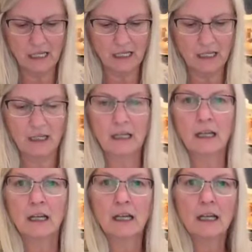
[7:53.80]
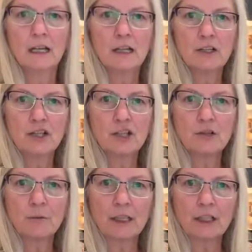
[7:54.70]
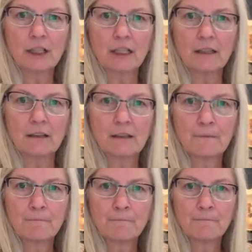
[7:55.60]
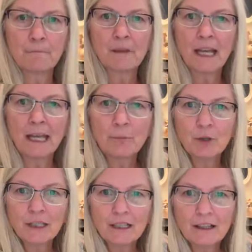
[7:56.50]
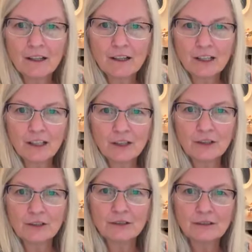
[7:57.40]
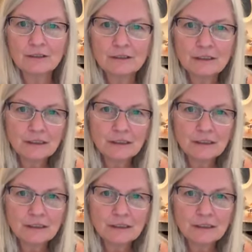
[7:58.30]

like gingerbread cookies. Hey, Brenda, how are you?